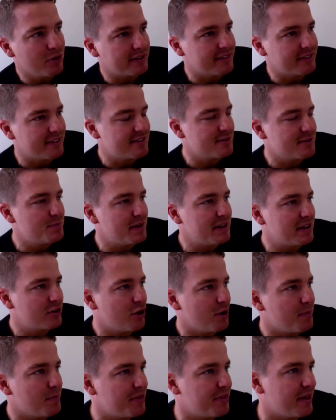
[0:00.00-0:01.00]
like this has been a
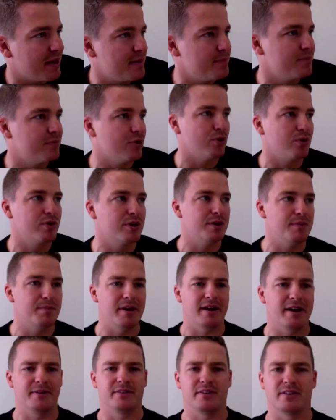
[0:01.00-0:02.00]
common theme talking
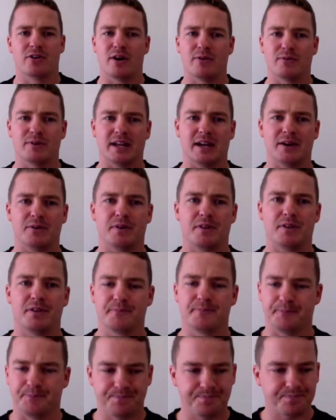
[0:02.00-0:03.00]
about that I relate with
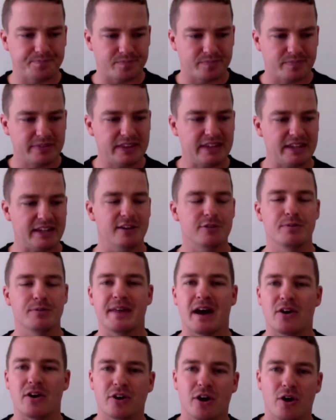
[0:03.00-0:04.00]
is with
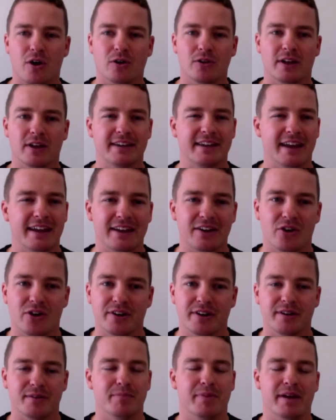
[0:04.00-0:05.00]
alcohol, like getting on
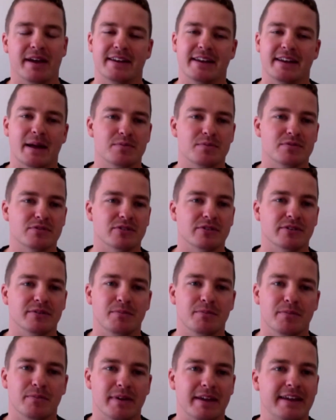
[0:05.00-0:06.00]
it and being an absolute
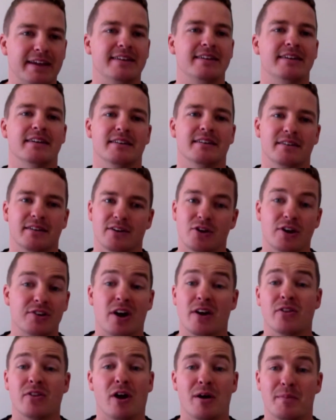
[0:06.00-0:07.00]
idiot. And I
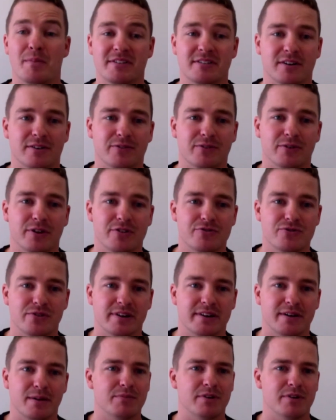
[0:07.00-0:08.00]
don't like myself when I
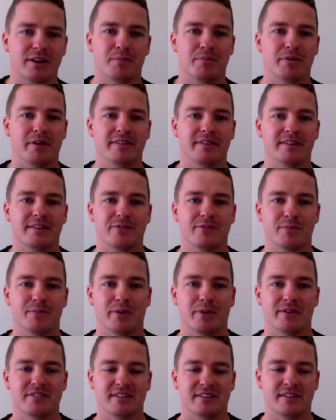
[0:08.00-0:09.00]
drink. I'm a completely different
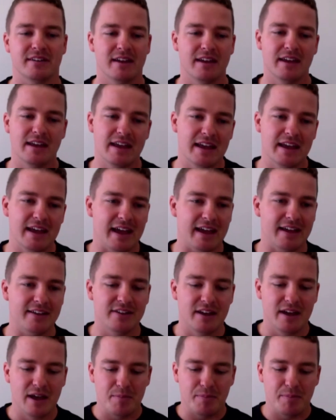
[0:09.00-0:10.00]
person.
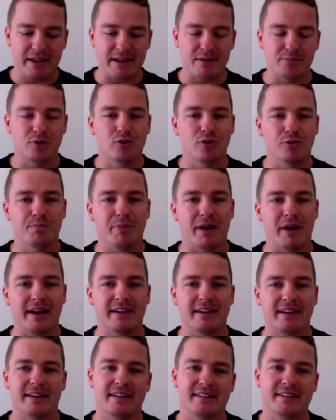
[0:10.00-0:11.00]
And being able to look
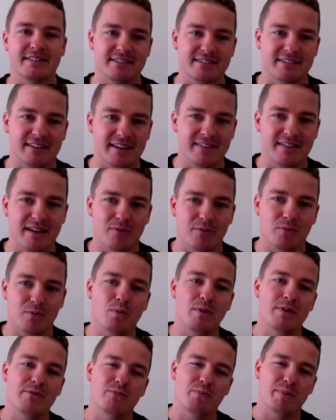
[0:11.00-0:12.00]
back and understand that, well,
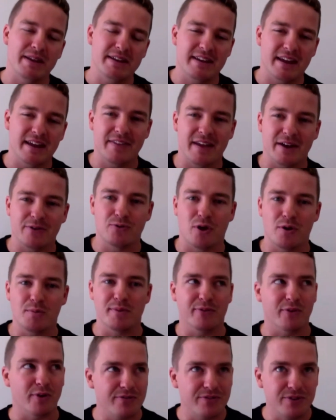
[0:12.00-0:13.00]
we've been down that road
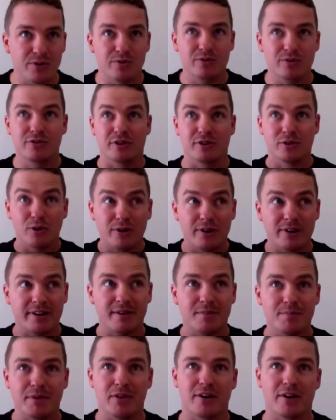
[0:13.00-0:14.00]
before. If you were to look at
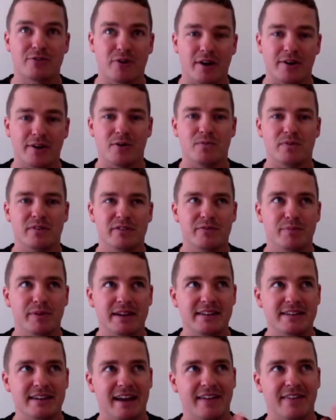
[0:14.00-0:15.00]
it, be like, right, we've
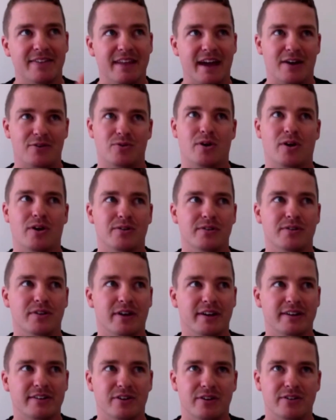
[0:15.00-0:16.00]
been down that road,
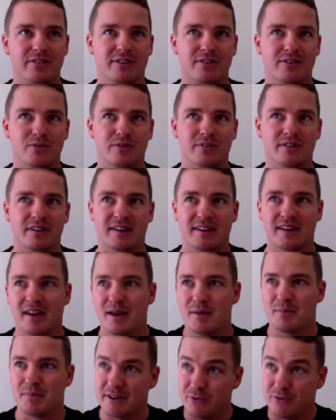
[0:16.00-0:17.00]
like turns into a dick.
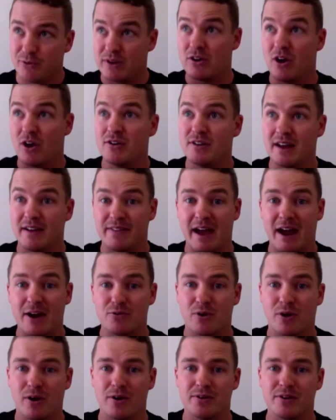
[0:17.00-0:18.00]
But if we go down that
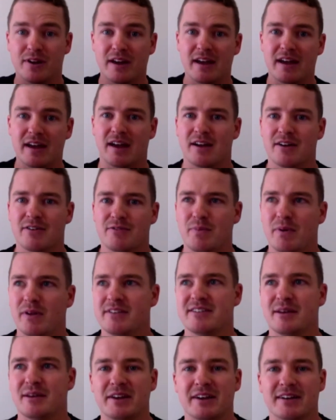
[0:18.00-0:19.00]
road of
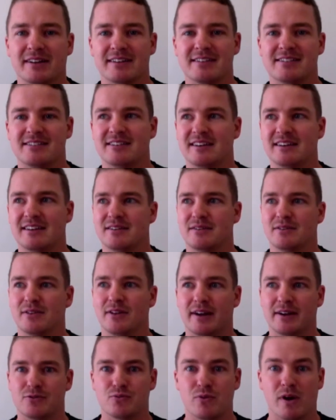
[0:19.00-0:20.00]
something holistic,
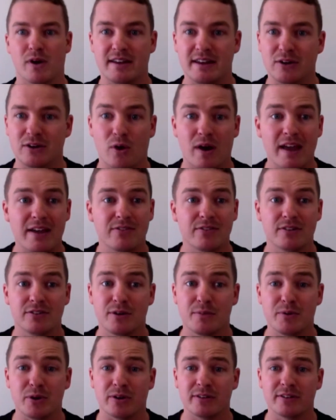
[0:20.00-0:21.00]
like reading, or even,
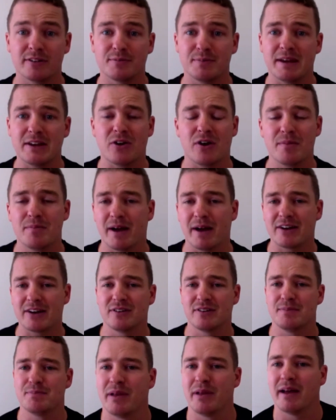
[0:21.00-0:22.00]
to be honest, man, I
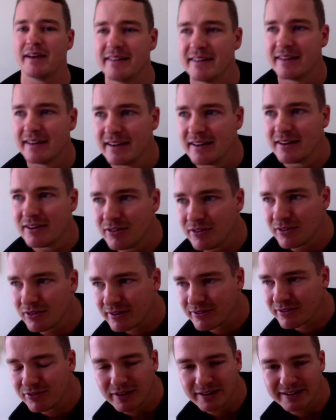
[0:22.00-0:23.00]
actually play,
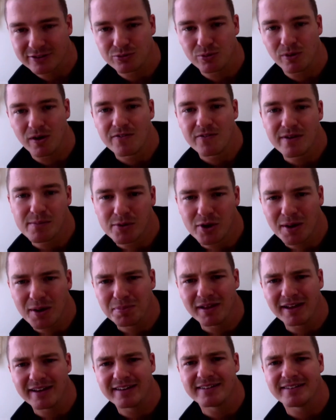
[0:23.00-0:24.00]
like, I feel like a 12-year, but I
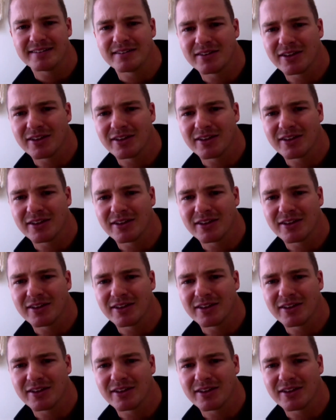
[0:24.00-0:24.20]
play